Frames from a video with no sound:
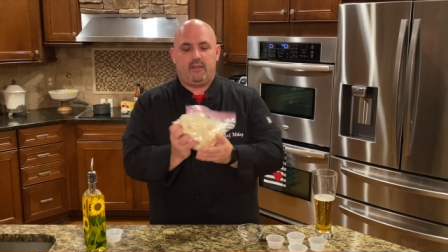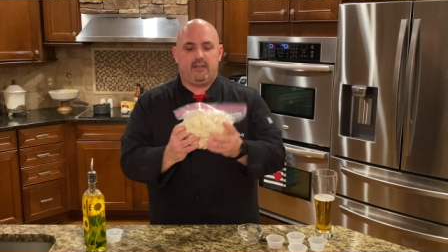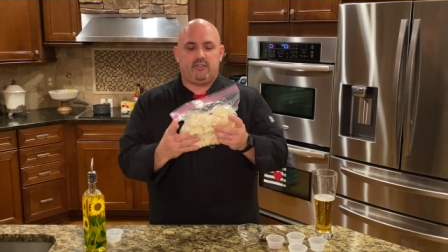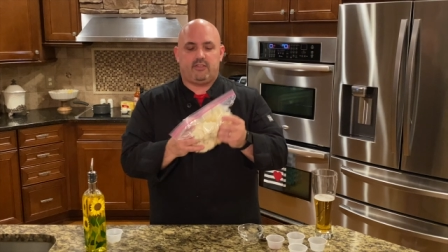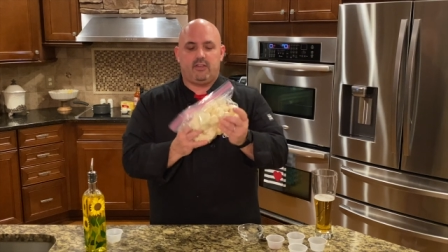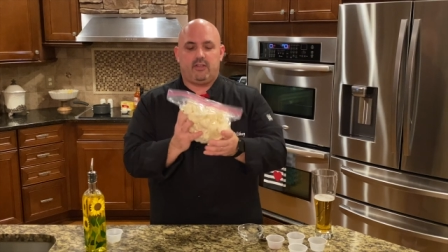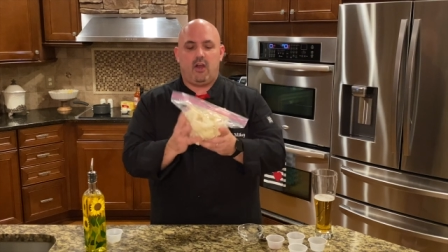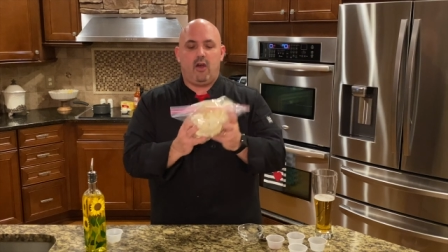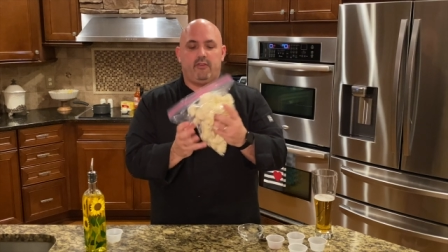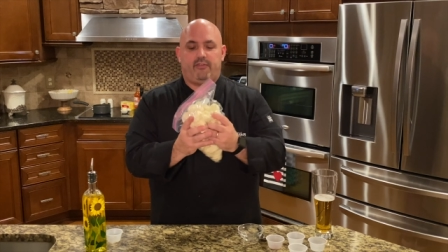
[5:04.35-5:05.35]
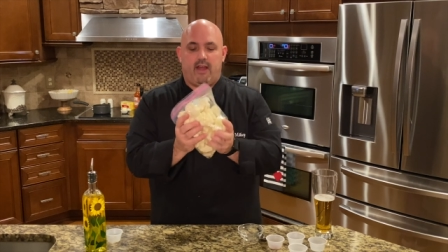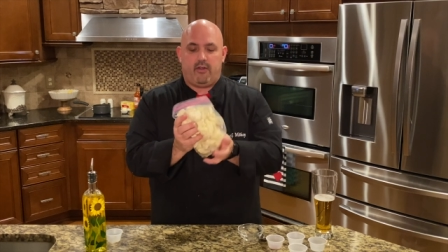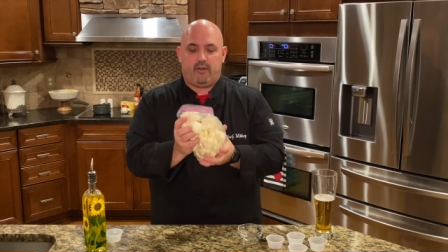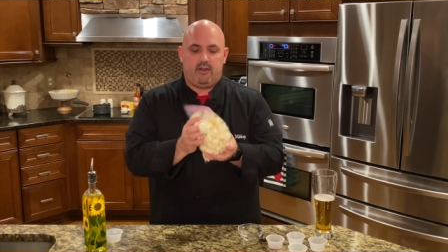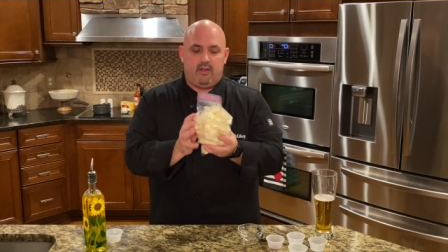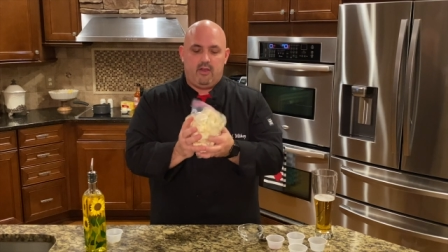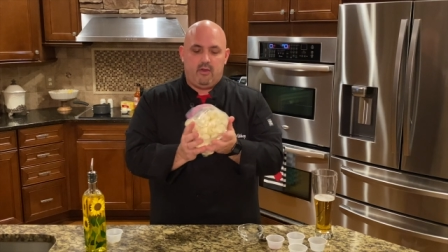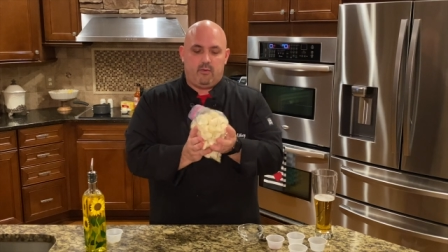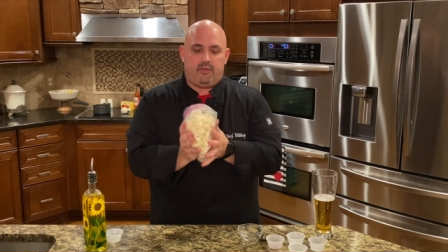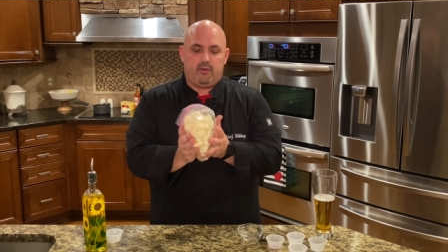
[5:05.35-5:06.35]
this cauliflower
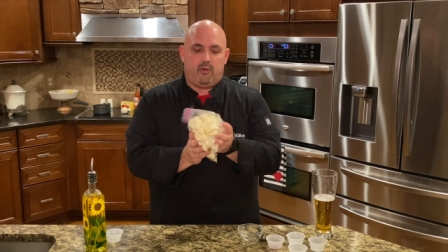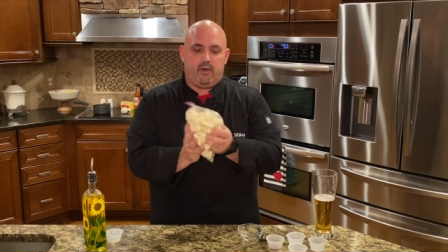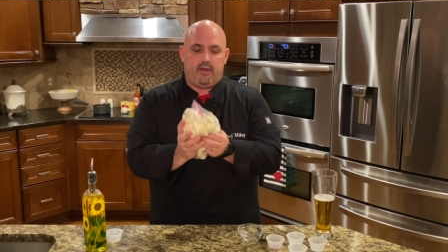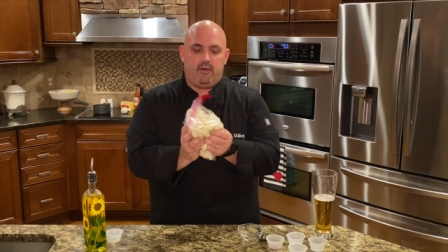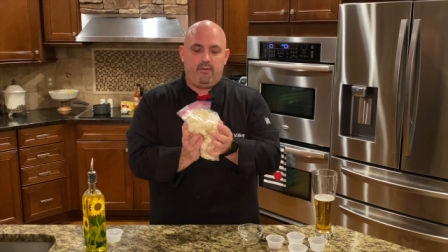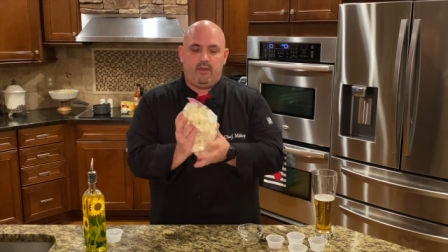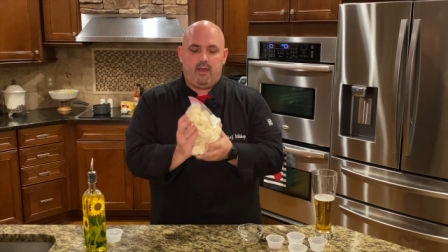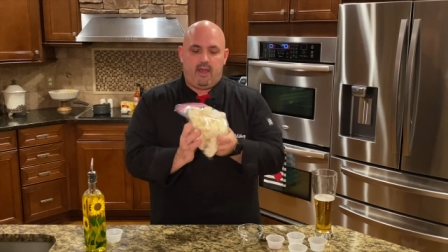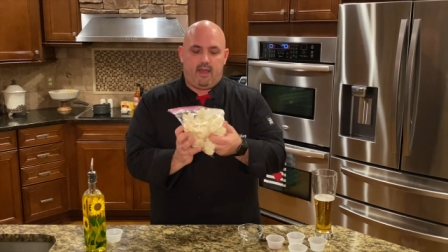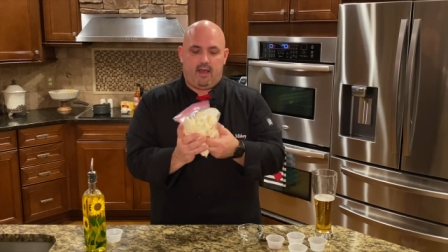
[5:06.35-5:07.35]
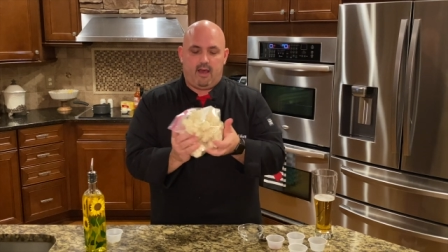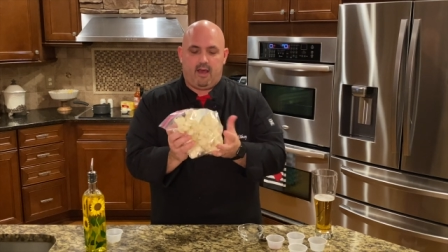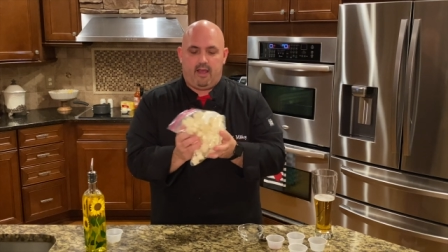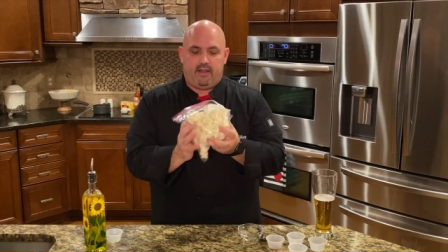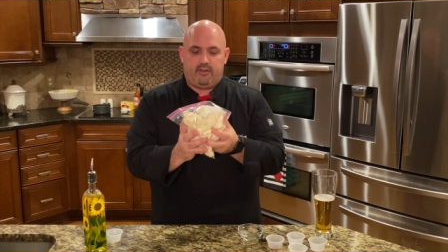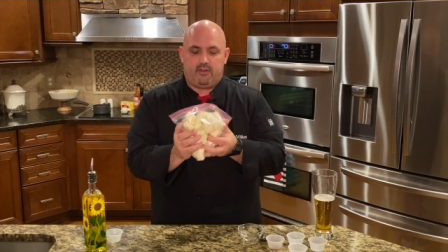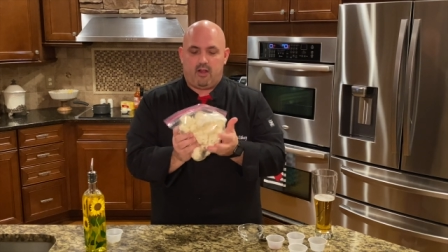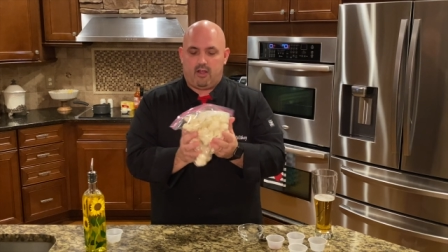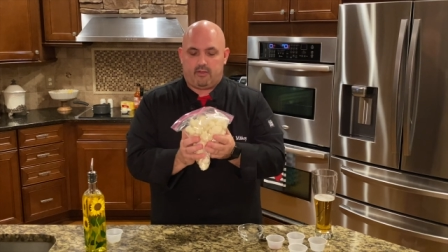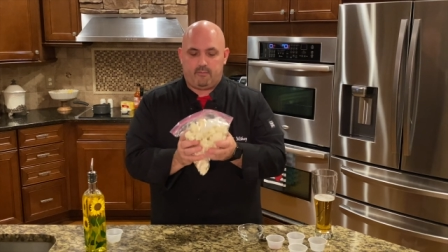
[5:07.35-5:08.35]
with your oil uh, and your
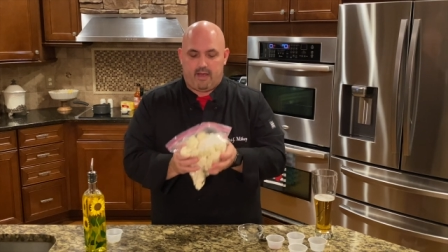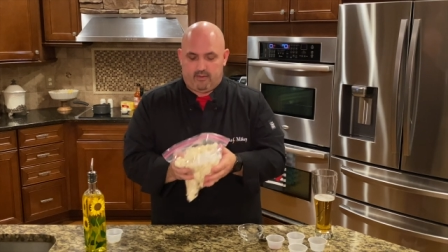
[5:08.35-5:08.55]
garlic. Now,